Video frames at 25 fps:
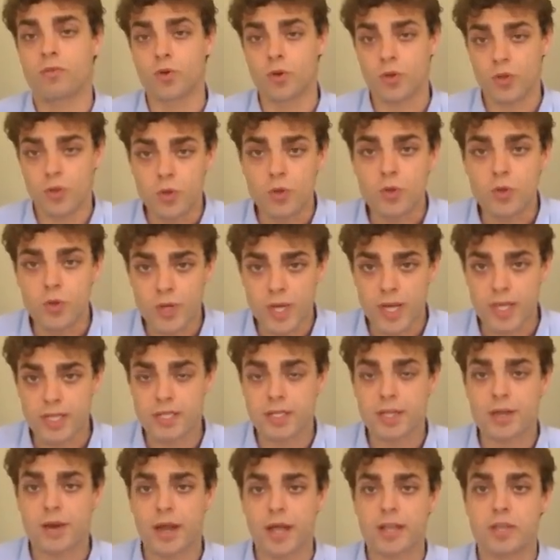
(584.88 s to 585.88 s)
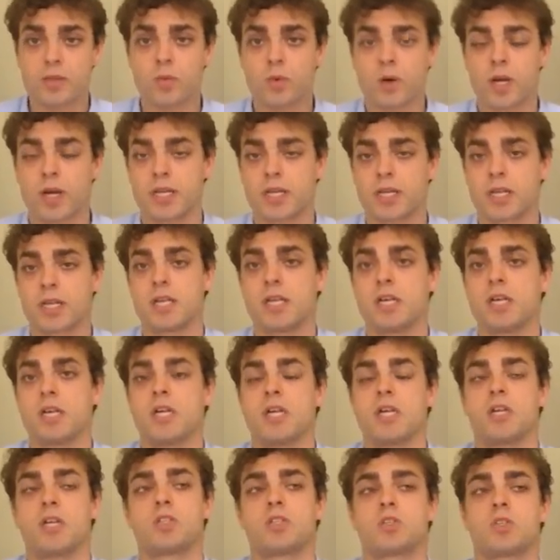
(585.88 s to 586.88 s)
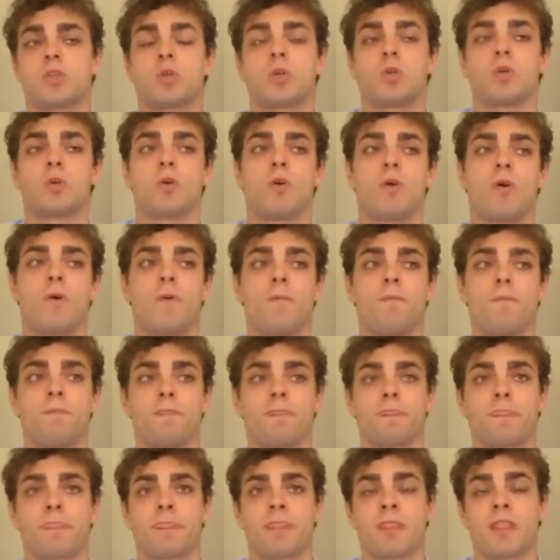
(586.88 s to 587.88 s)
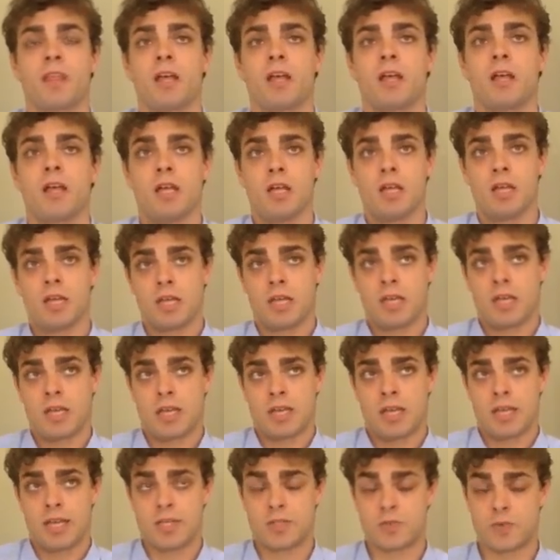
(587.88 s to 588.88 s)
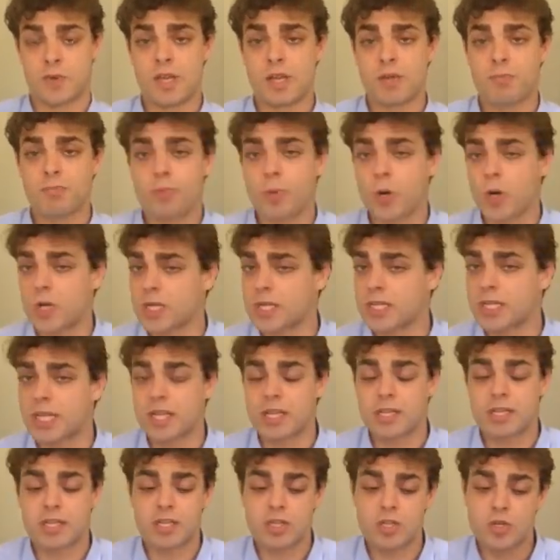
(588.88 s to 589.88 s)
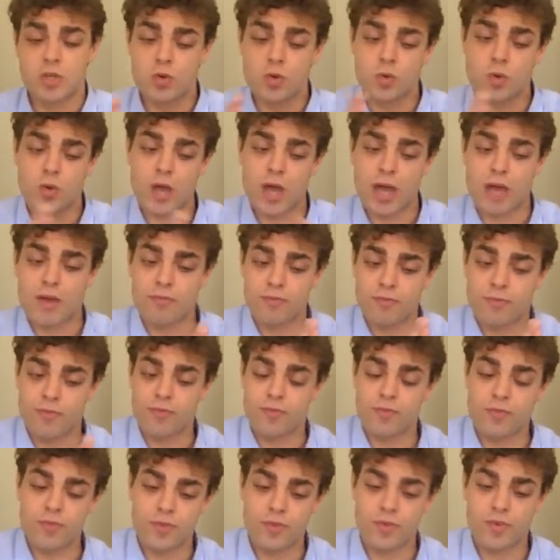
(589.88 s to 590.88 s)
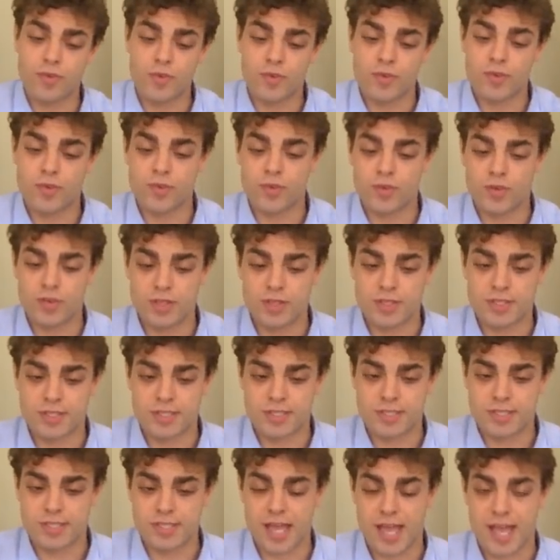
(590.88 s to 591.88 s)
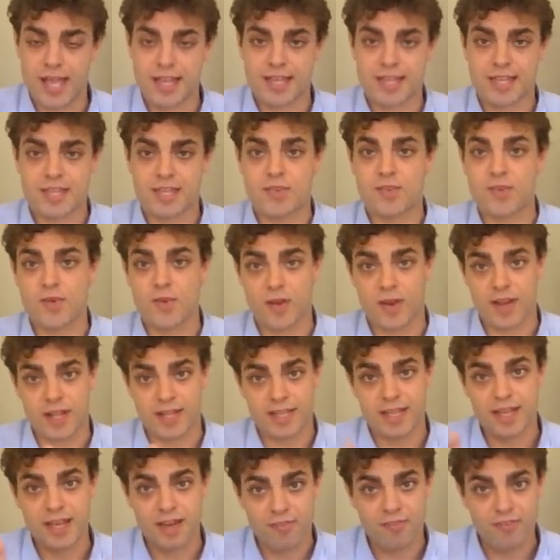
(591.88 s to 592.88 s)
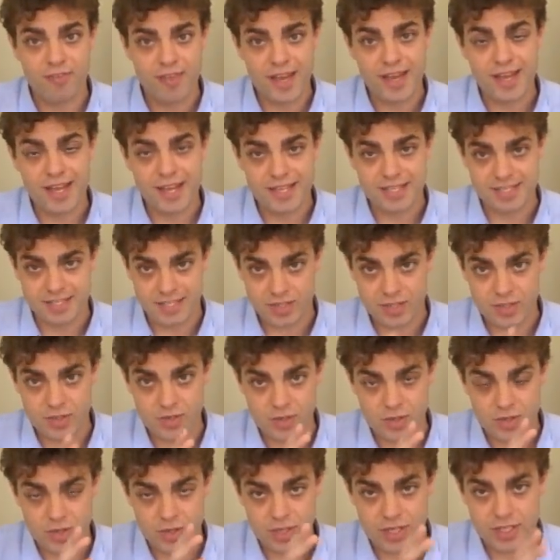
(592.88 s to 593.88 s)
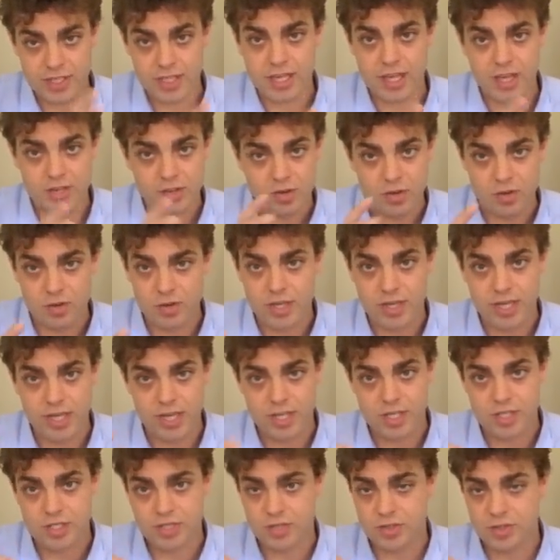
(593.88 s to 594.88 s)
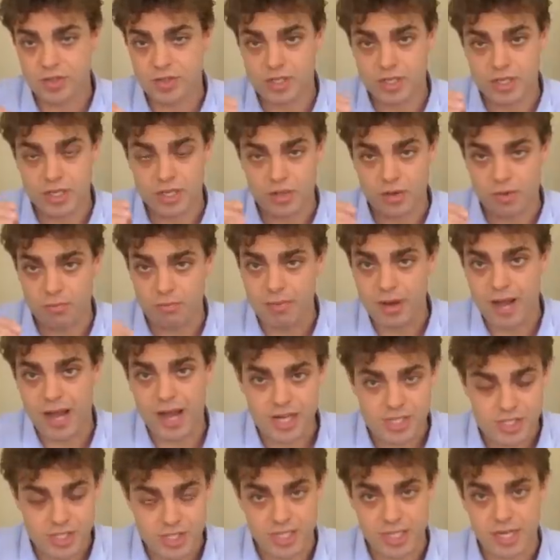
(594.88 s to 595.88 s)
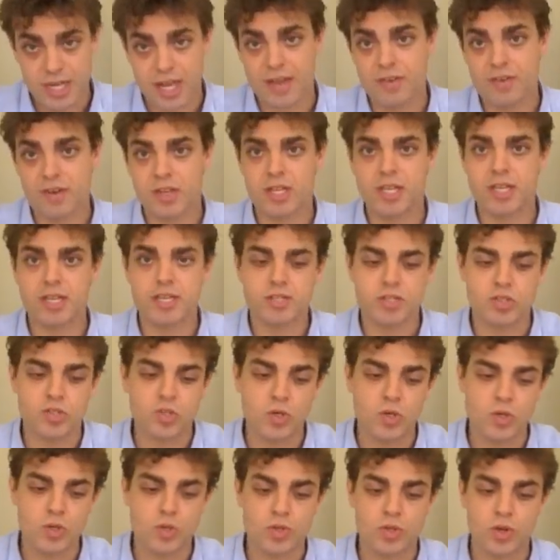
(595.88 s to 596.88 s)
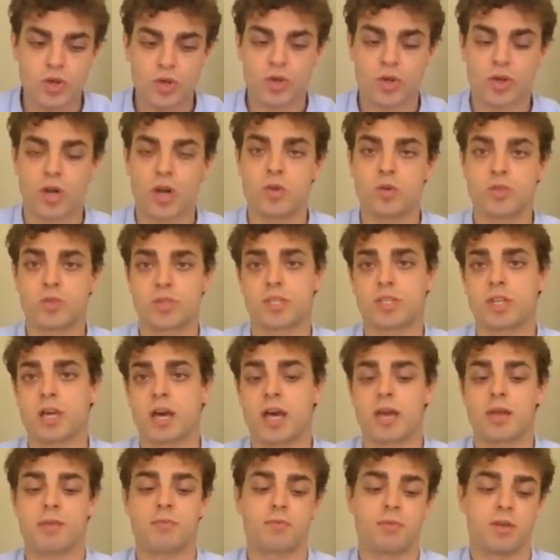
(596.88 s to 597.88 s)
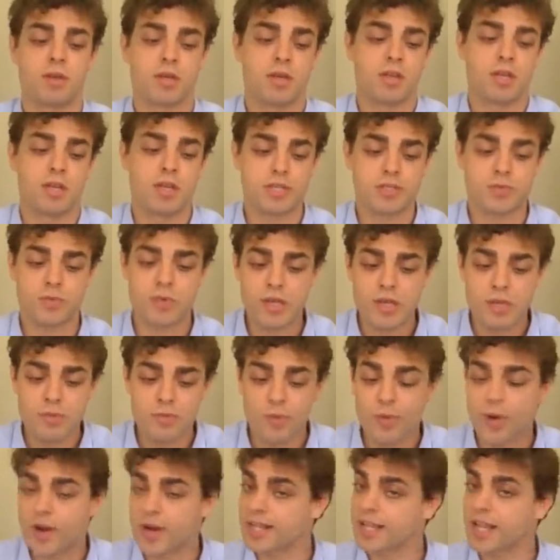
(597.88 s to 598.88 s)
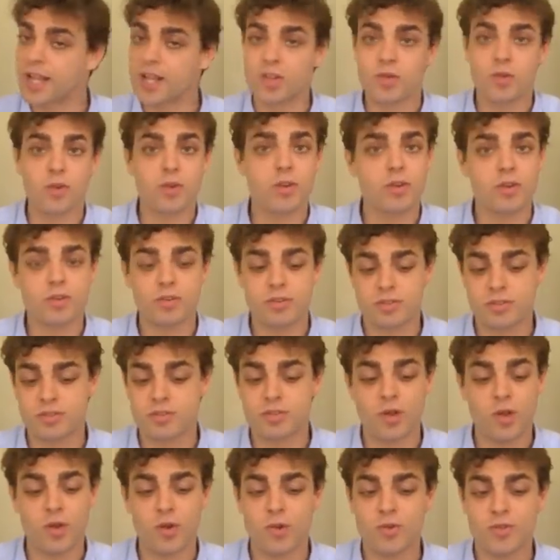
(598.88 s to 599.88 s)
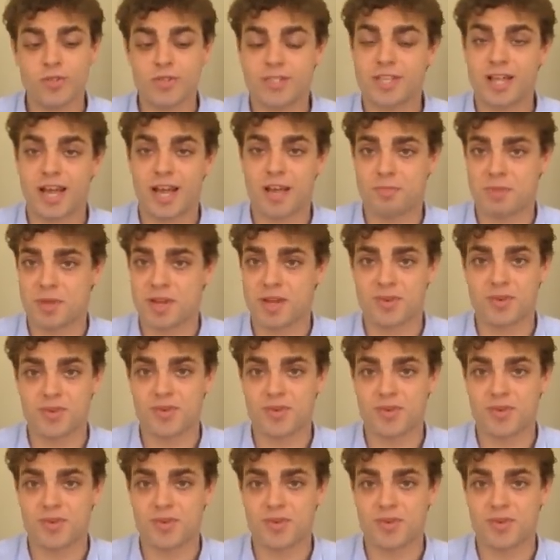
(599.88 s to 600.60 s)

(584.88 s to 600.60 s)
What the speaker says: you to get the right one. So it's really important that you have set your idea first, you know, your idea, your location, your budget and everything, so you don't gonna lose time. It's really important to don't lose time here in